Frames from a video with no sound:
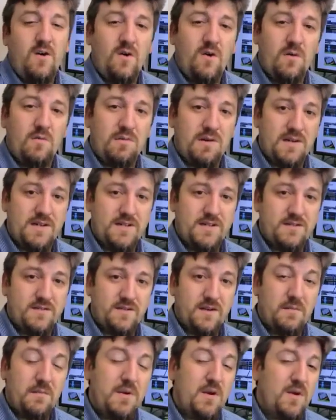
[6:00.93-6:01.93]
a whole bunch
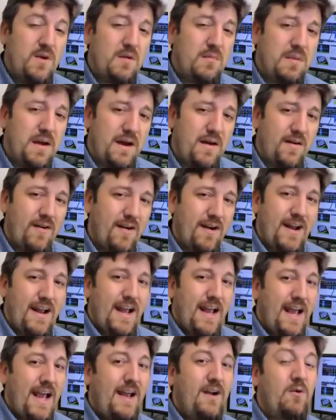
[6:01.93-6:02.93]
of computing power
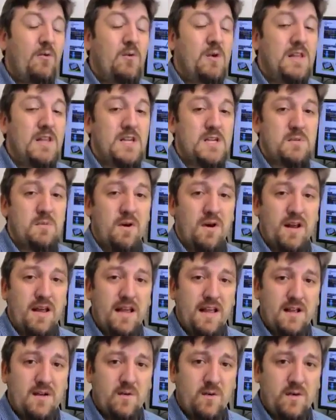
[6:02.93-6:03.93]
and a really smart
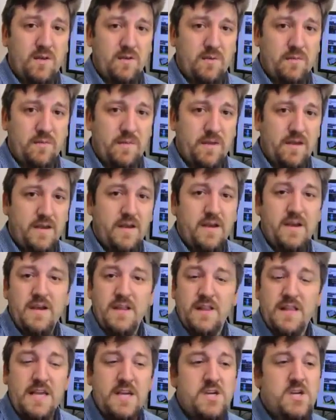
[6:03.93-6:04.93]
algorithm.
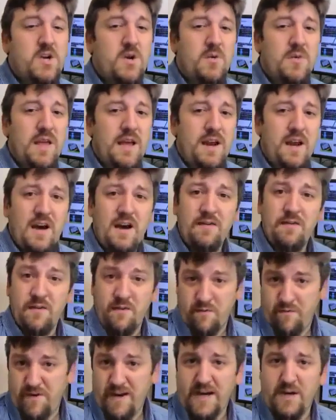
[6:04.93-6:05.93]
They showed that off,
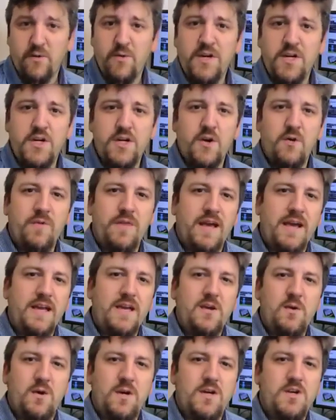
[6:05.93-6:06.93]
and in fact we showed
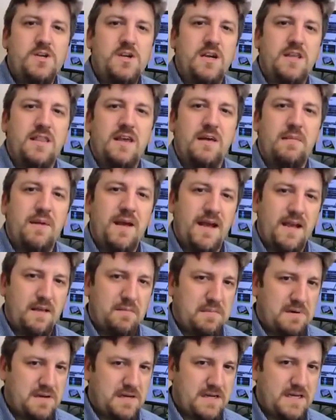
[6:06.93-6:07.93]
that. You can check that back
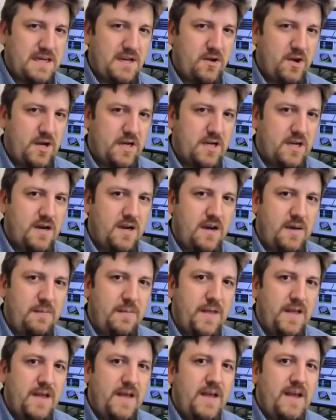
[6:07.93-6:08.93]
at
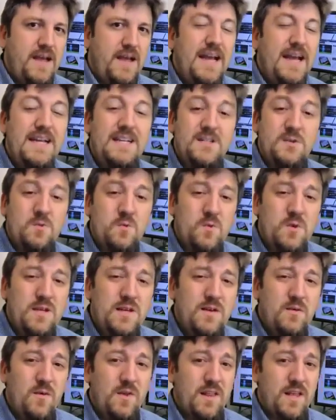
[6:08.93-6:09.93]
pocketnow.com, and it's
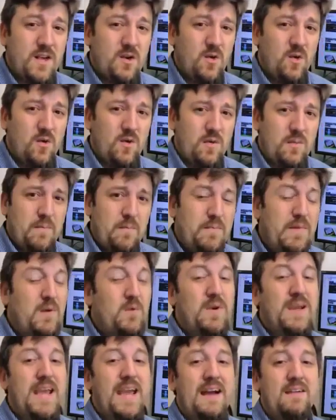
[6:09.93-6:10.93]
really, really cool,
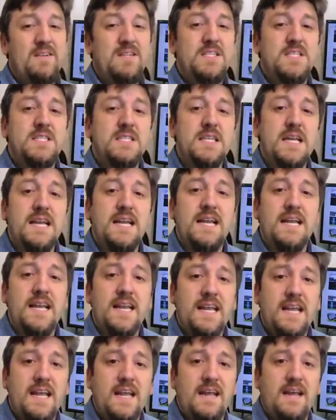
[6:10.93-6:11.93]
but we haven't seen it
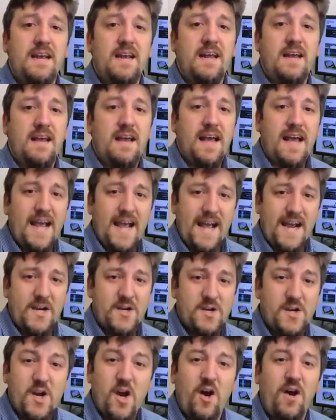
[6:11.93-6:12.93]
in
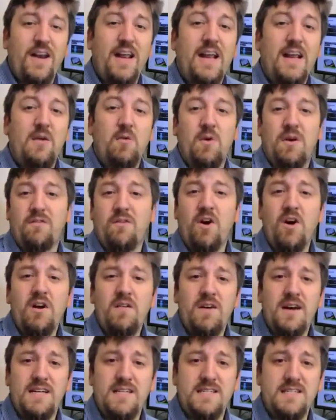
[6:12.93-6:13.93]
action on any one of our
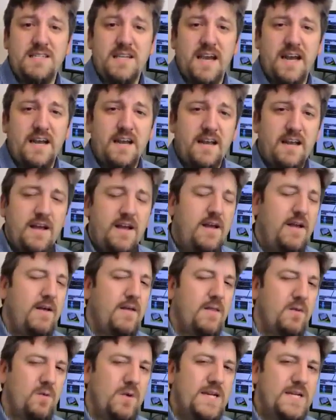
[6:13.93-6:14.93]
devices yet.
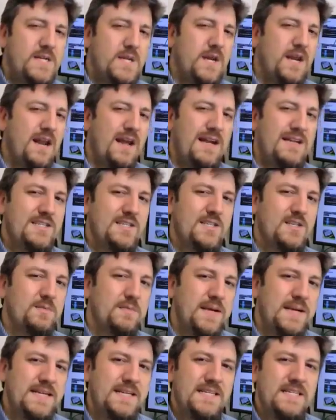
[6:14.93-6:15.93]
The reason, I
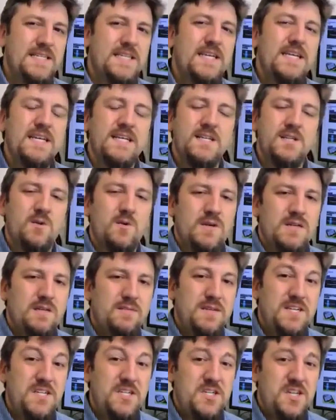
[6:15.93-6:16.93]
suspect, is it is going
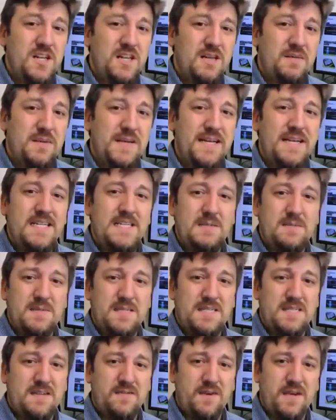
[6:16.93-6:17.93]
to be Jelly Bean
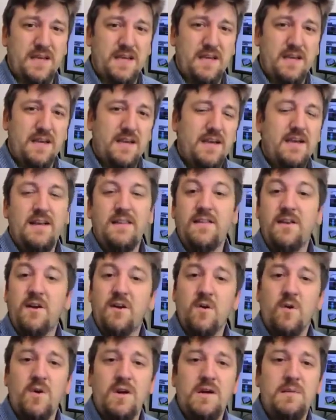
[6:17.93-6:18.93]
specific.
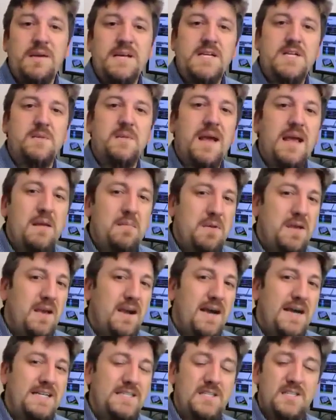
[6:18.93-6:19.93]
There are going to be some
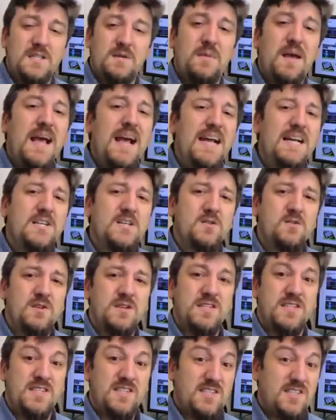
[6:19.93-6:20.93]
APIs and some
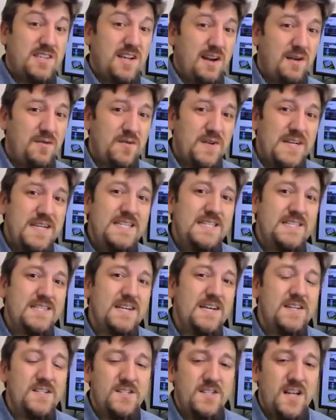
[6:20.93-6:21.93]
extra stuff
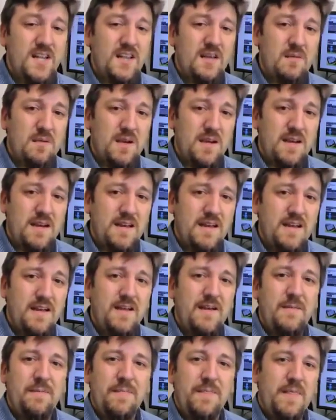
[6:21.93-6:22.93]
inside Jelly Bean
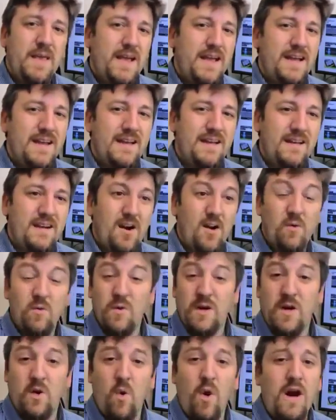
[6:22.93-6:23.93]
that are
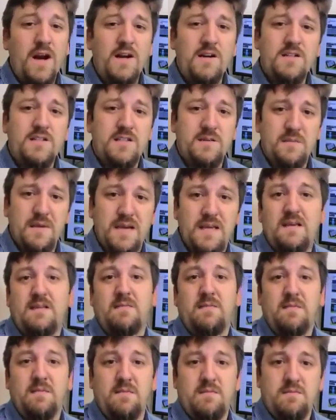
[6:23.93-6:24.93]
required to make